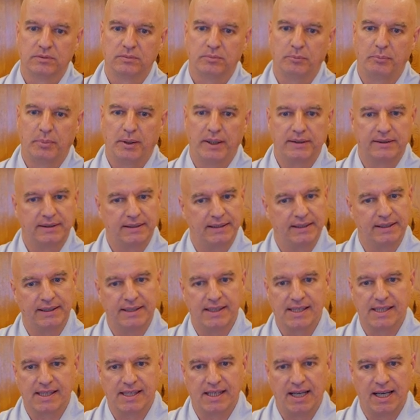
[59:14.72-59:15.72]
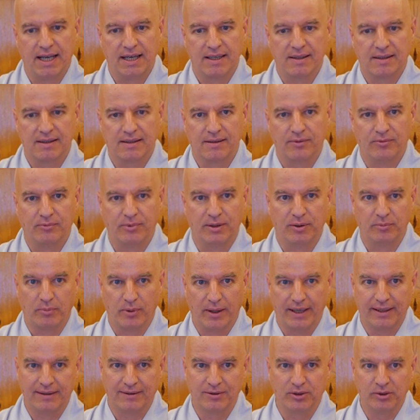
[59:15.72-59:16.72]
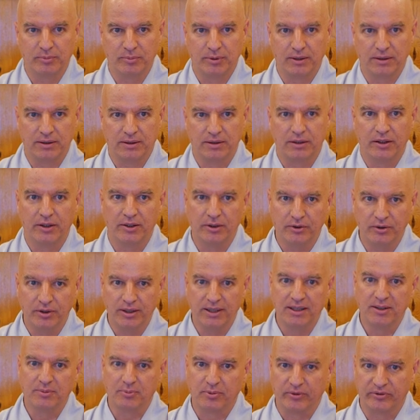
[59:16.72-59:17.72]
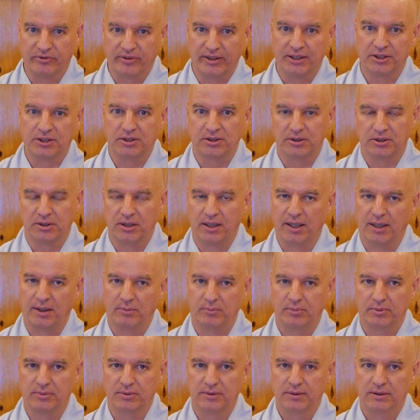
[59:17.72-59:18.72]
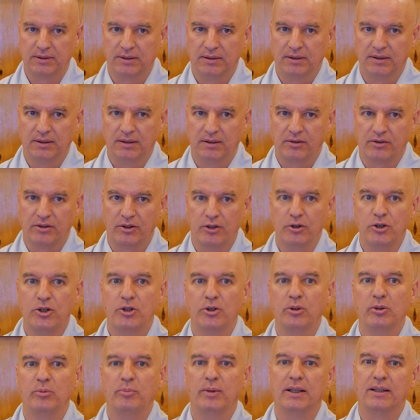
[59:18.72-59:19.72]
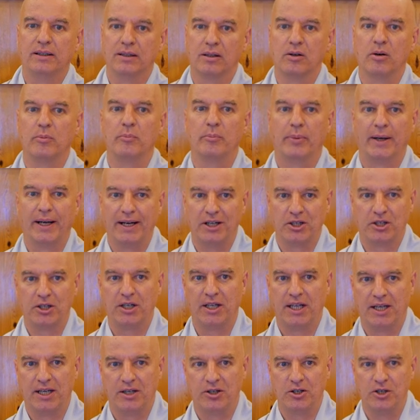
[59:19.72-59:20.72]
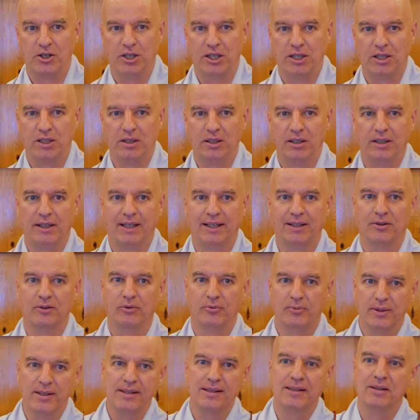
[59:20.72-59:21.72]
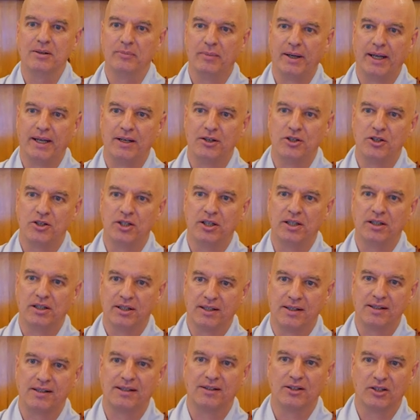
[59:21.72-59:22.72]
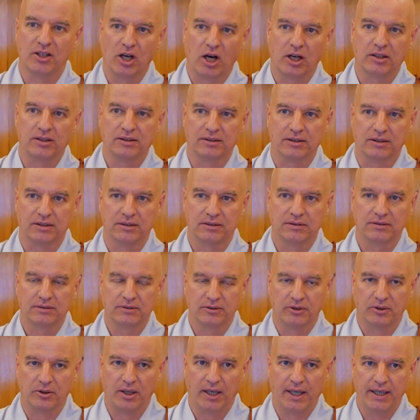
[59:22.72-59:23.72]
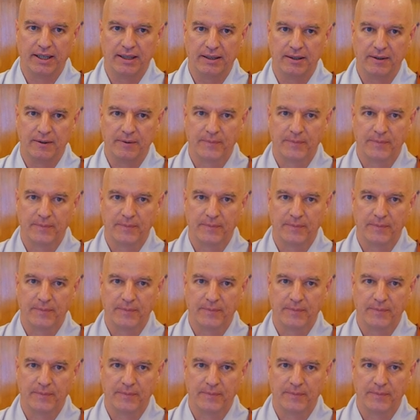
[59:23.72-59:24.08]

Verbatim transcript: But in this case, with brain tumor, you need professional help. So you should be the compassion engine, and the wisdom engine is the doctor, all right?